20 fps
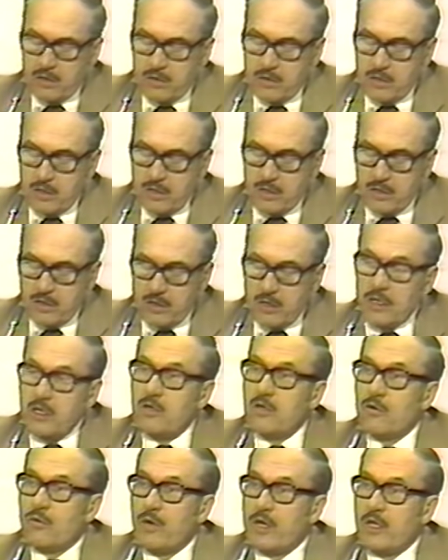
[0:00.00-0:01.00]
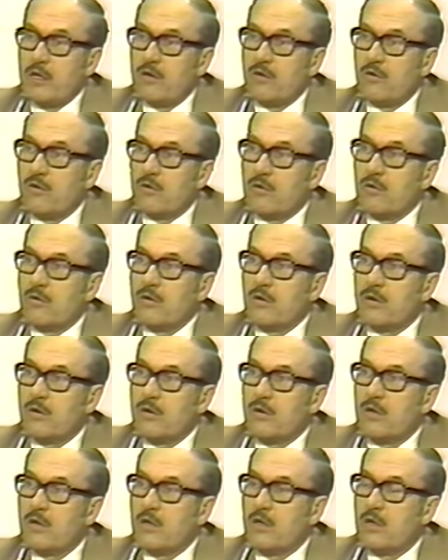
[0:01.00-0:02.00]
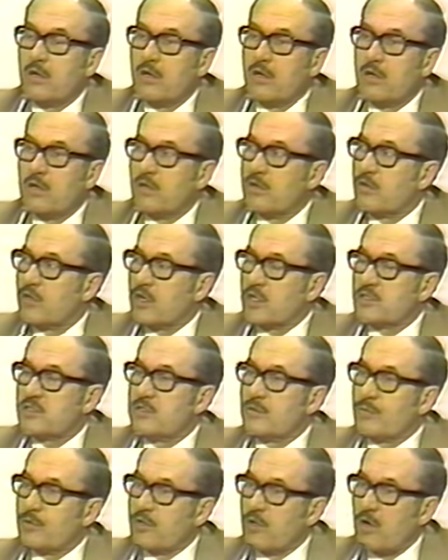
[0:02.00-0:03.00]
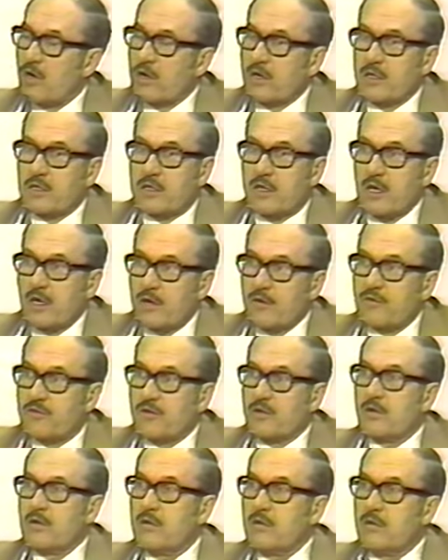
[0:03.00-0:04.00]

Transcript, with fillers: the innuendo doesn't belong in you council. You hear